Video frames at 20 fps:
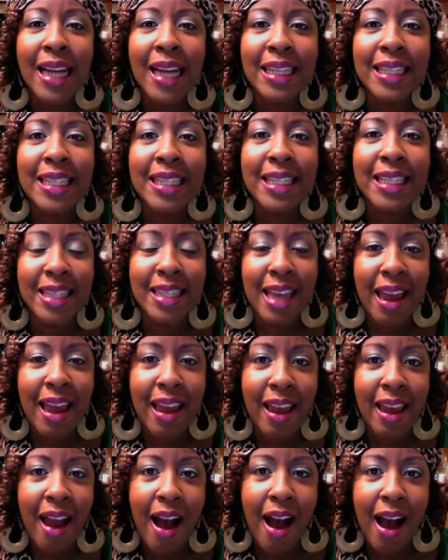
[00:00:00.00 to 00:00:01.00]

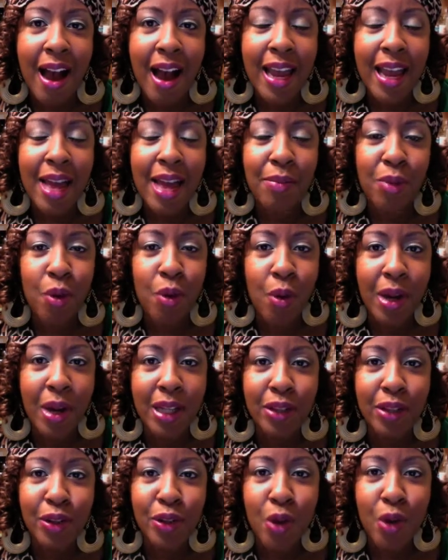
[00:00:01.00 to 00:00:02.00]
Today I am
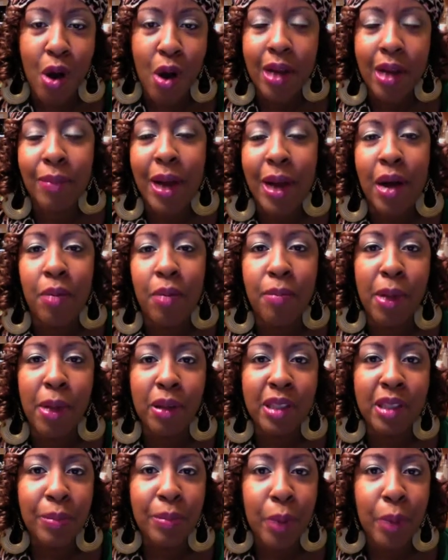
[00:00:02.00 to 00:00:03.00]
going to talk about
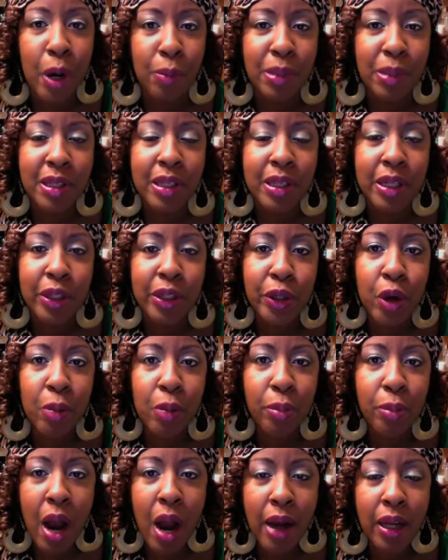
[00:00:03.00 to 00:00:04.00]
multi-purposing your
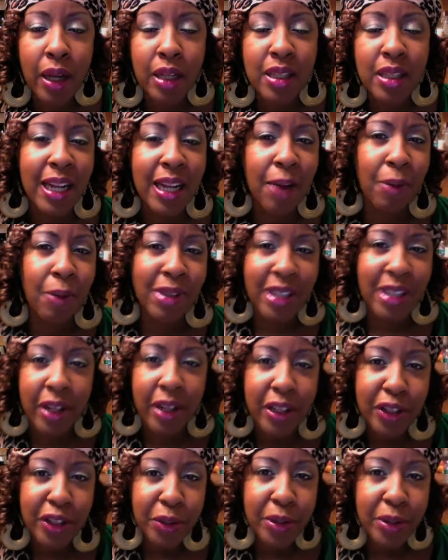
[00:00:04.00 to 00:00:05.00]
products. And I wasn't
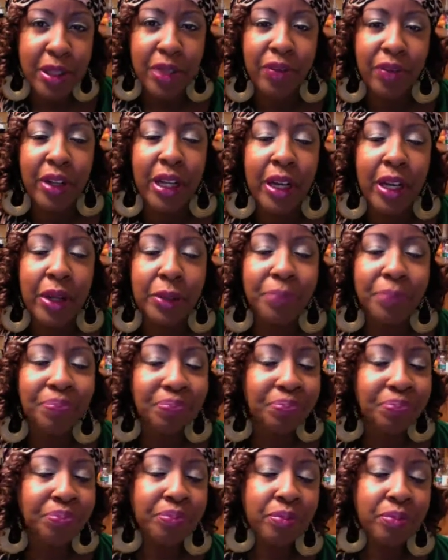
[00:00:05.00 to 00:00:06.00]
going to do this video
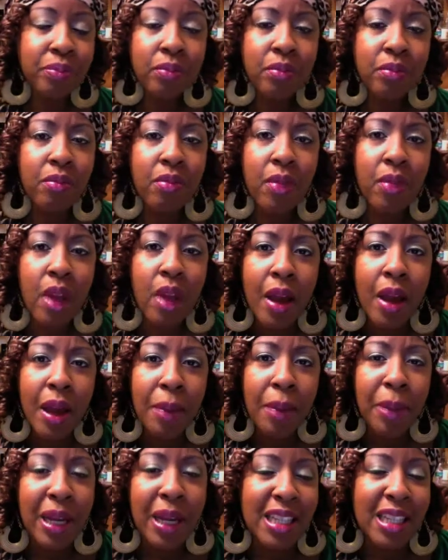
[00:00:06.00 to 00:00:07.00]

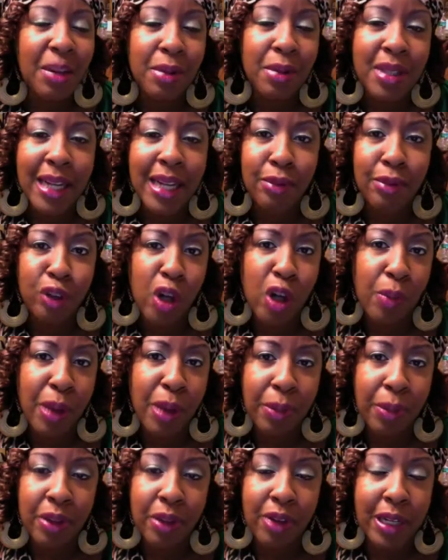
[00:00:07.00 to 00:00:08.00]
because I was like, I'm sure
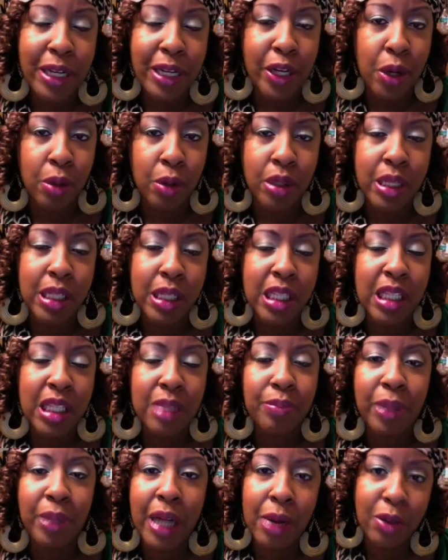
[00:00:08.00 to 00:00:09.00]
people already know this,
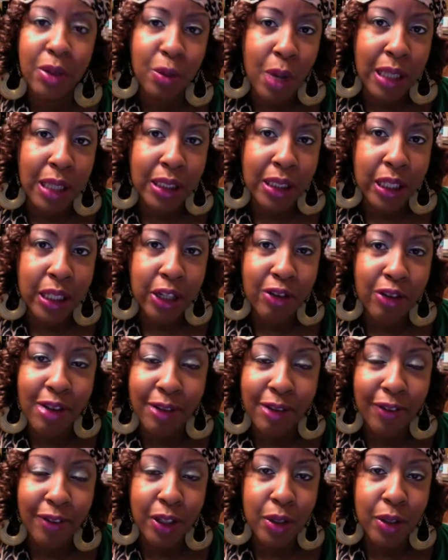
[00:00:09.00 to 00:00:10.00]
but I was watching
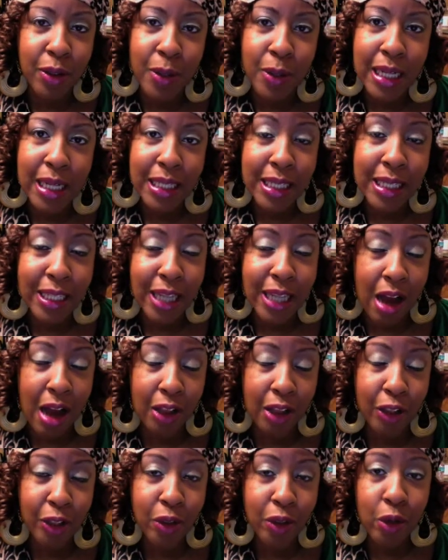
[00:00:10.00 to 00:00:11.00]
Creflo
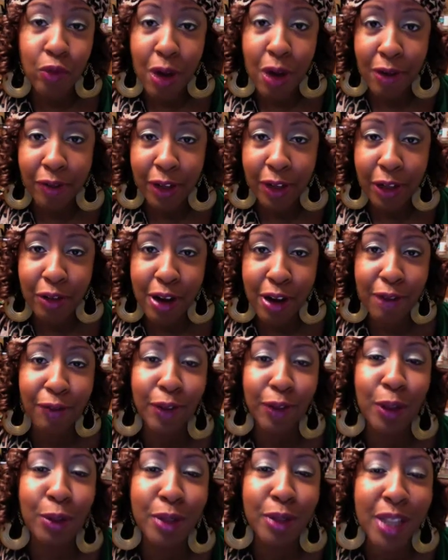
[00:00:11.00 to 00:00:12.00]
Dollar, or Reverend
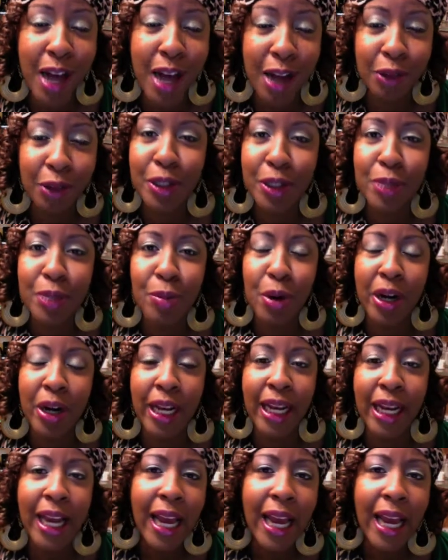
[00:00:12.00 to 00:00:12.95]
Creflo Dollar, this morning,